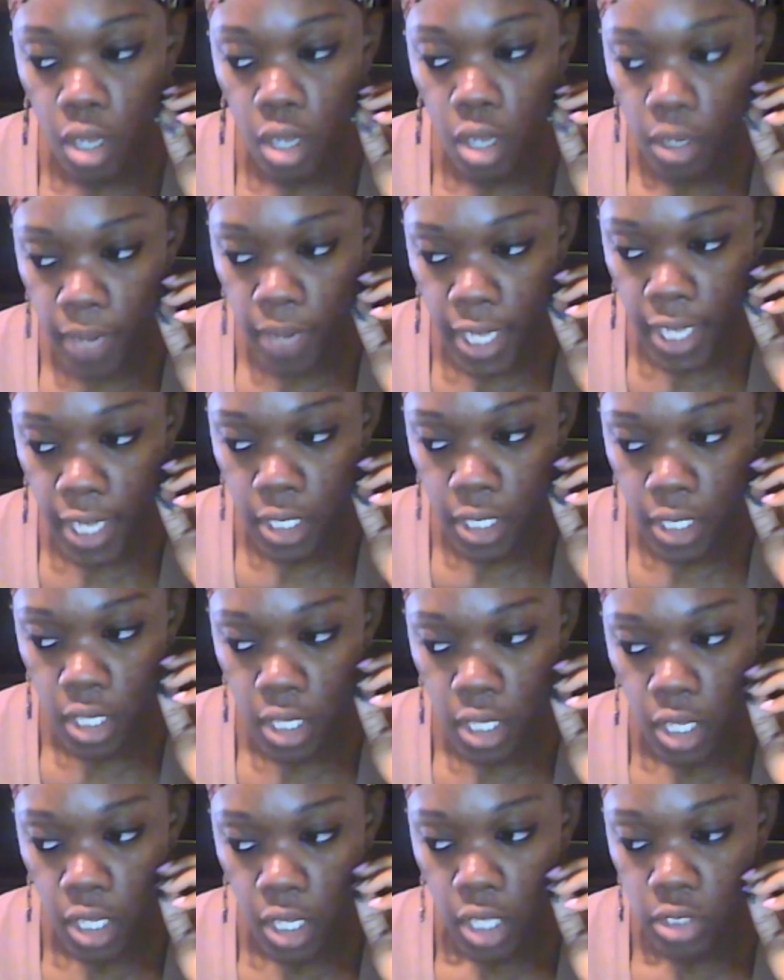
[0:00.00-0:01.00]
All right,
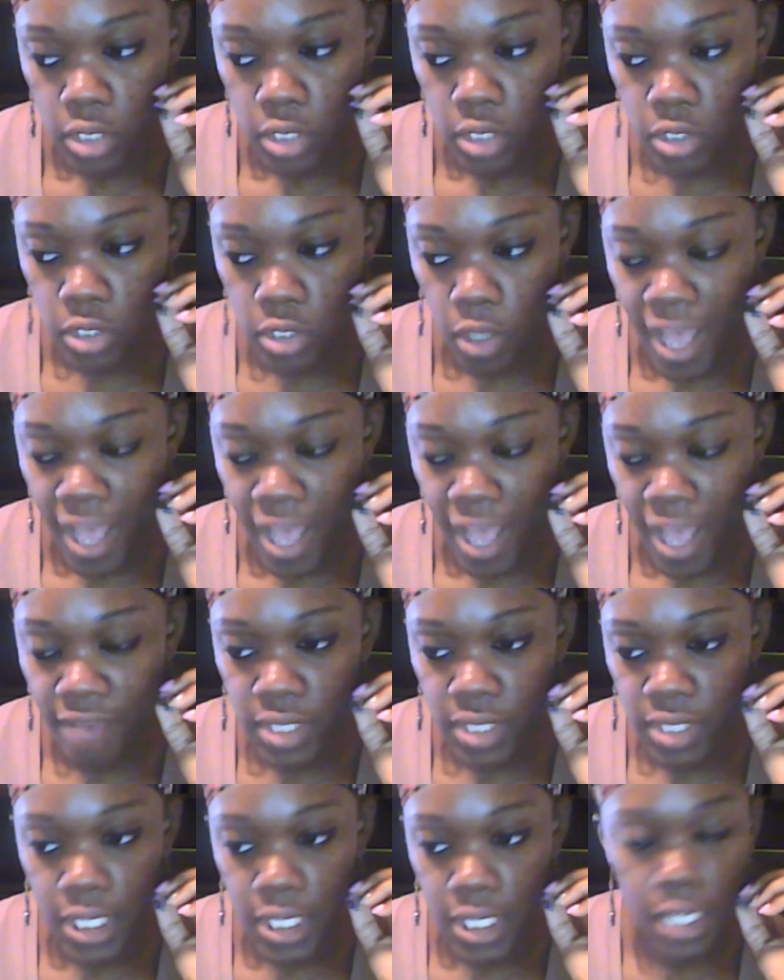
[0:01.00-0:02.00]
so I
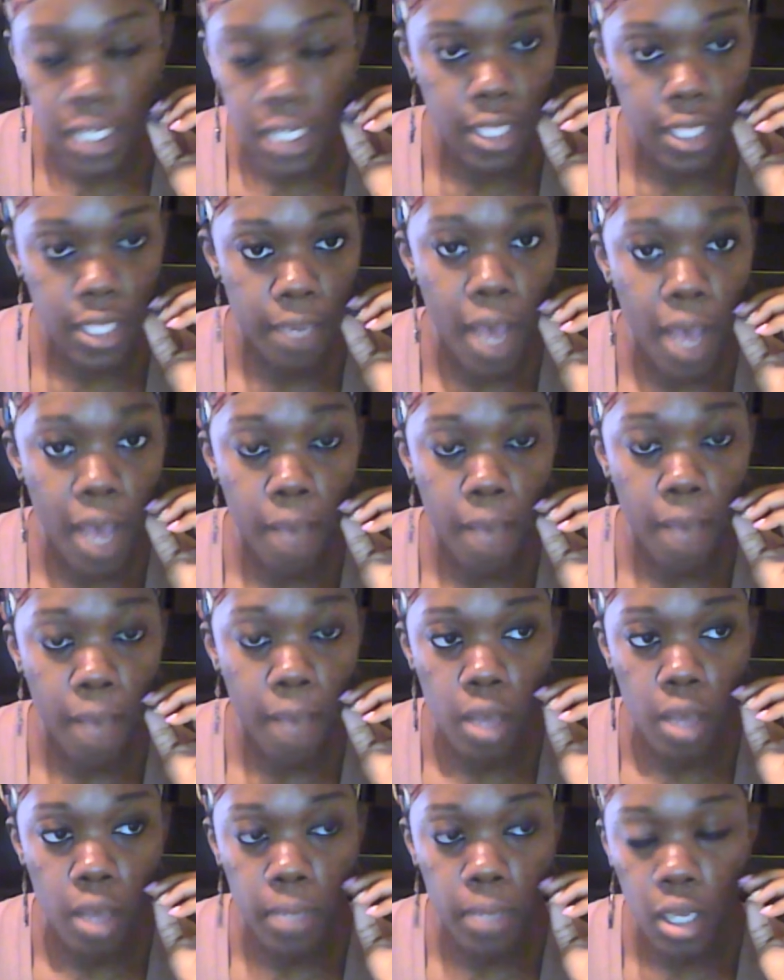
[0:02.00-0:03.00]
haven't seen anything pop
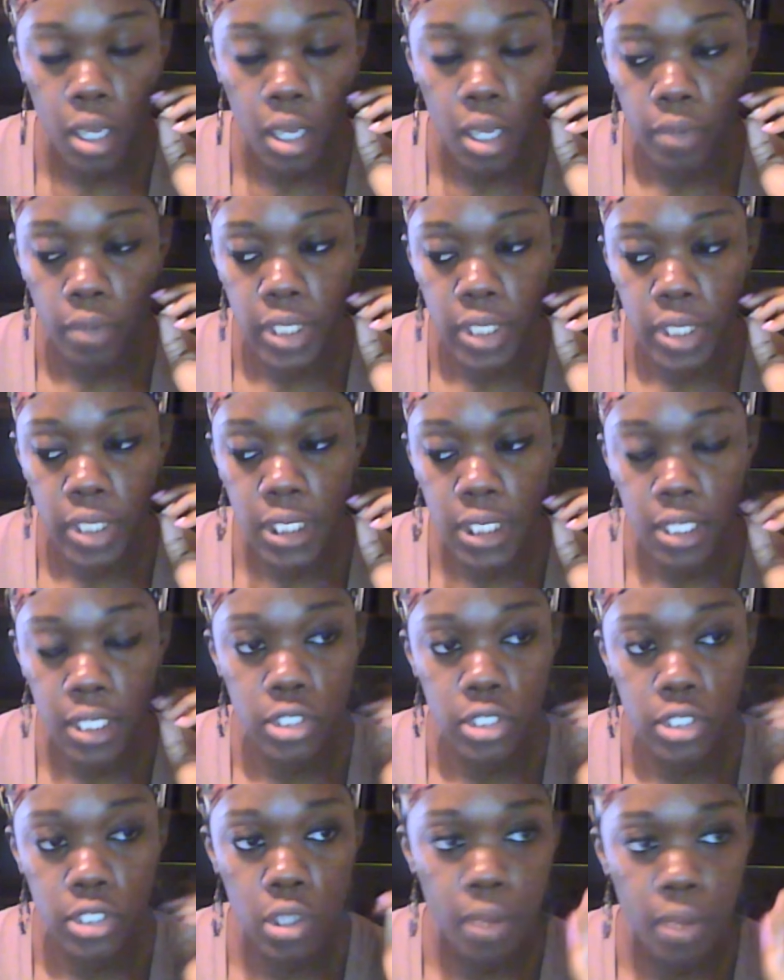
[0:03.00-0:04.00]
up
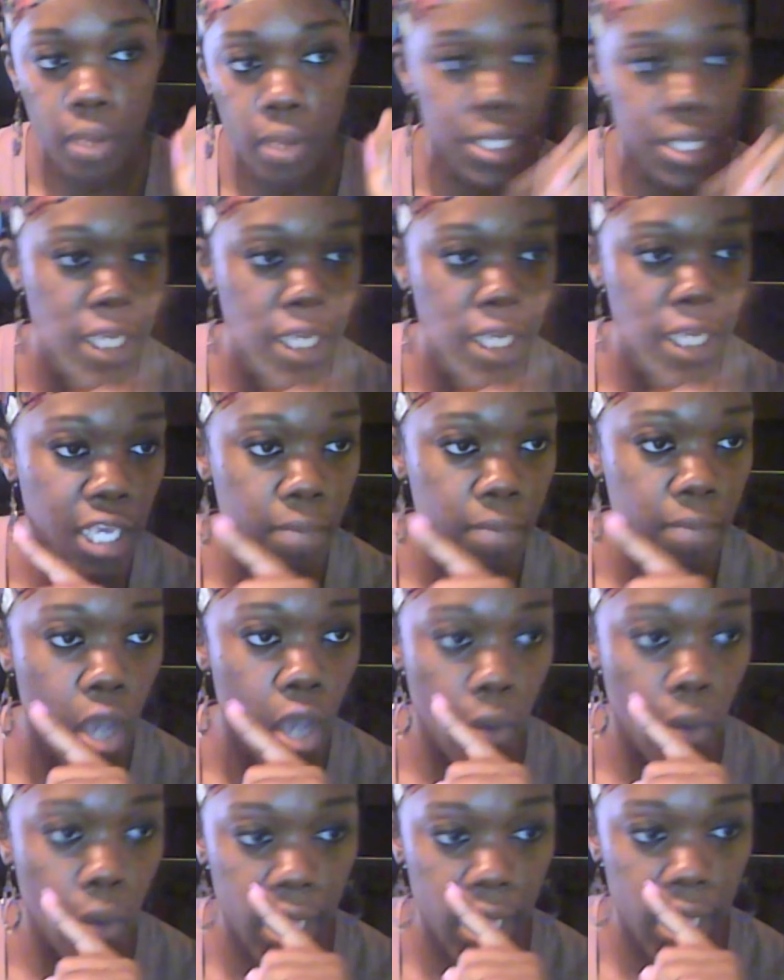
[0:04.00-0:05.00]
recently, so I'm going to keep
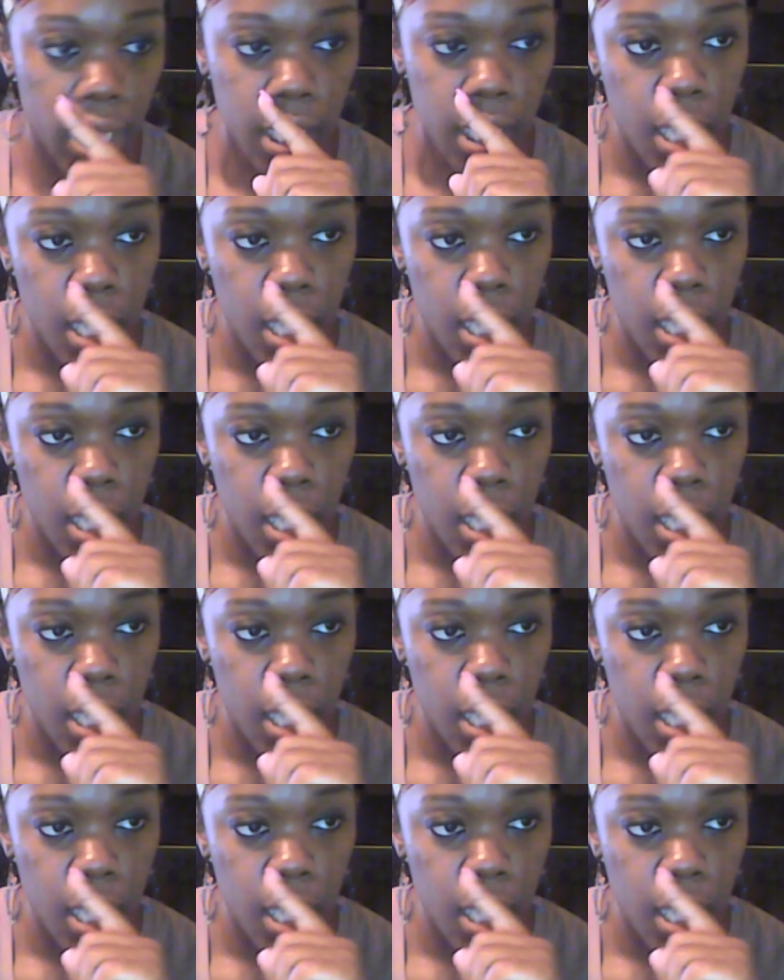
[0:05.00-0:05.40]
going.